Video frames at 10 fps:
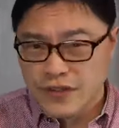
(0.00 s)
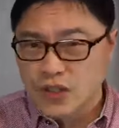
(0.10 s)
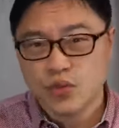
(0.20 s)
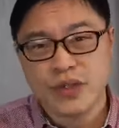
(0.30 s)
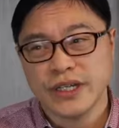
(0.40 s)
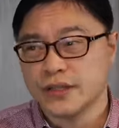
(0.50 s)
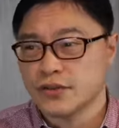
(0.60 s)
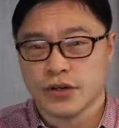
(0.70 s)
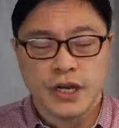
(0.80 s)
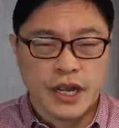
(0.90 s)

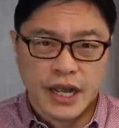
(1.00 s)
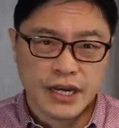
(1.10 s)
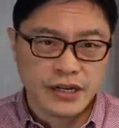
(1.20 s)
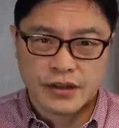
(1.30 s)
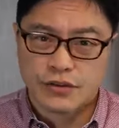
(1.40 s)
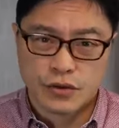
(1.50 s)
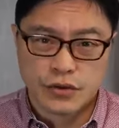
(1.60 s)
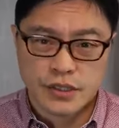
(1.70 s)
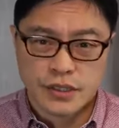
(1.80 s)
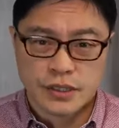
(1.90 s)
sweets, or any of
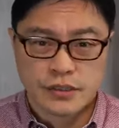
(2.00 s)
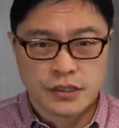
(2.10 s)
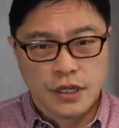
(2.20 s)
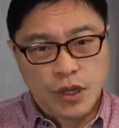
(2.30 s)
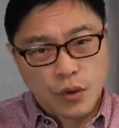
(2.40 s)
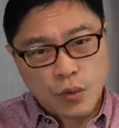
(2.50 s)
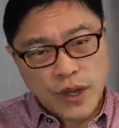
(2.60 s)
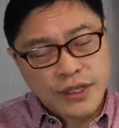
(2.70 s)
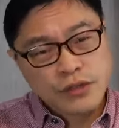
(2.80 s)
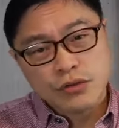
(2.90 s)
those things.
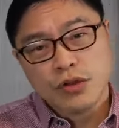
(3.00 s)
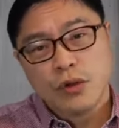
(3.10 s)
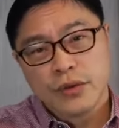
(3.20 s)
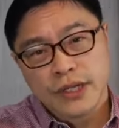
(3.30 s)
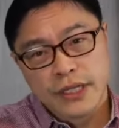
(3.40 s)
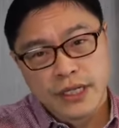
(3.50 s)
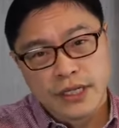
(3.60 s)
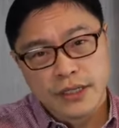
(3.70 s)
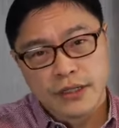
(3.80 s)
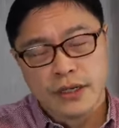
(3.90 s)
When you don't
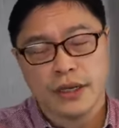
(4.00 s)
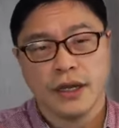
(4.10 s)
eat,